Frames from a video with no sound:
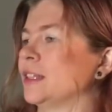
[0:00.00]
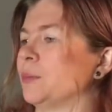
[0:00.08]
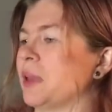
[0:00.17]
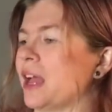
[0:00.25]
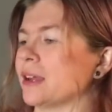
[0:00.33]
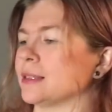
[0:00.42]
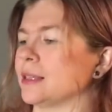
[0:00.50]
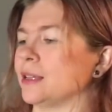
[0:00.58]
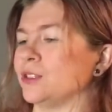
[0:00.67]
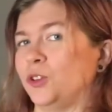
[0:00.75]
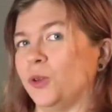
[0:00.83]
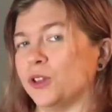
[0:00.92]
The back
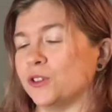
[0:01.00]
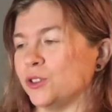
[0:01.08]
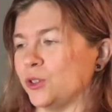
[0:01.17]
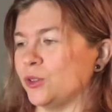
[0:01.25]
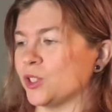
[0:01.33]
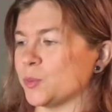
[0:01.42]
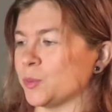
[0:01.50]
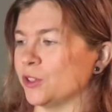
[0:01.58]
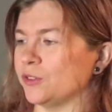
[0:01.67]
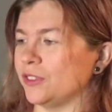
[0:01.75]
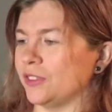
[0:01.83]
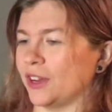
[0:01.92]
says you can do this
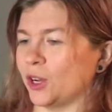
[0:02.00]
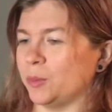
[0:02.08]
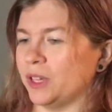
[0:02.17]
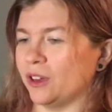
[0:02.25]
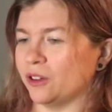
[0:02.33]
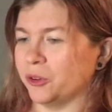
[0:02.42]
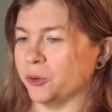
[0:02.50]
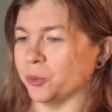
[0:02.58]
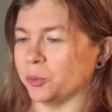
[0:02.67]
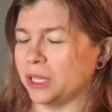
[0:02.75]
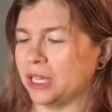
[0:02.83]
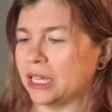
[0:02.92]
proven therapy at
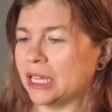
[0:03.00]
home.